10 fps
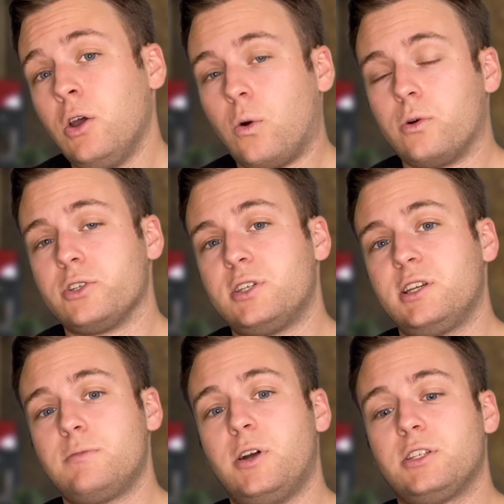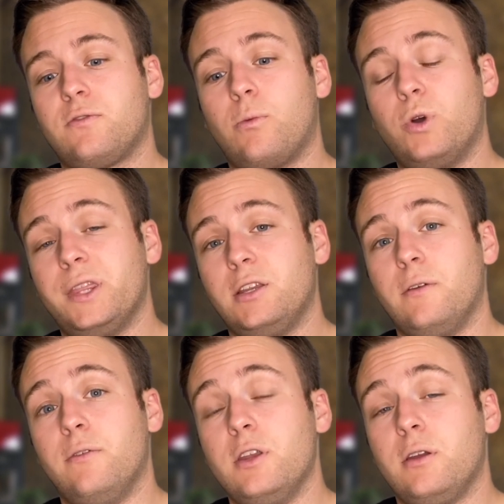or 6 months from when
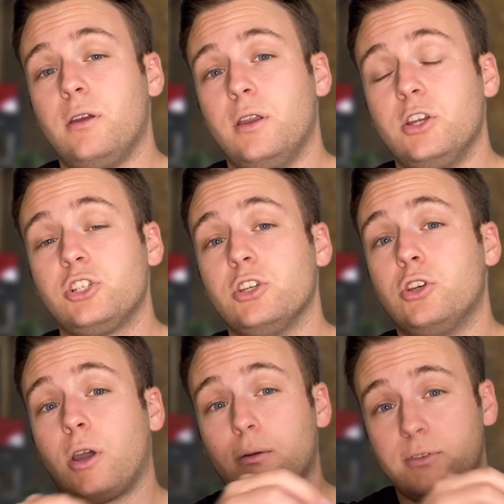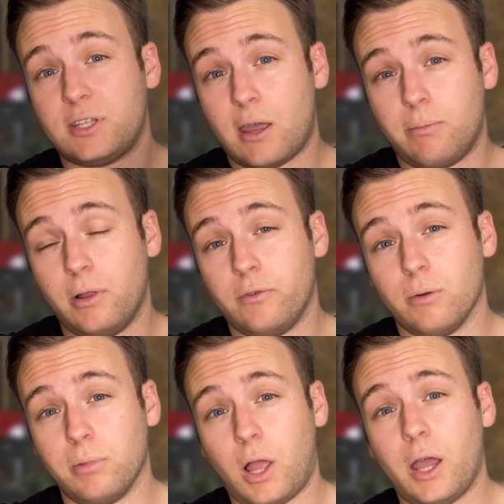they initially took a sample of your
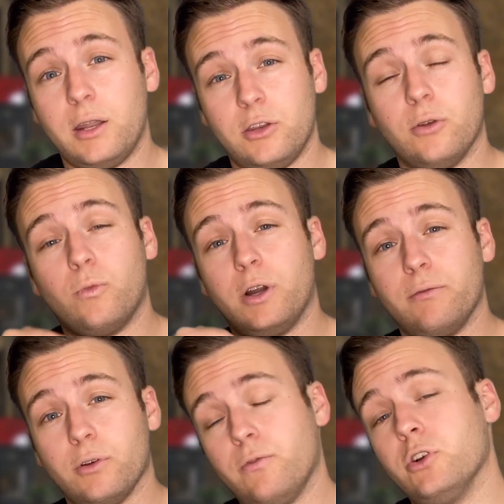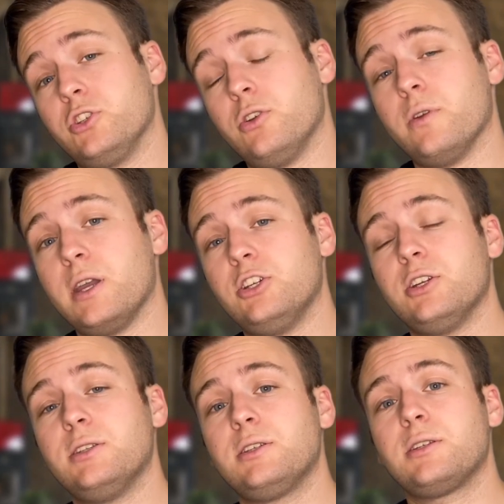blood in one of your first
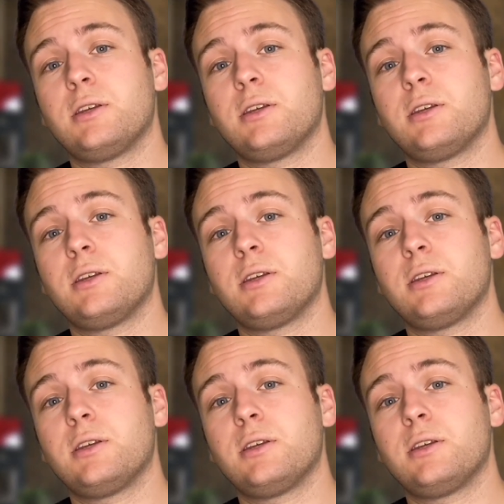donations.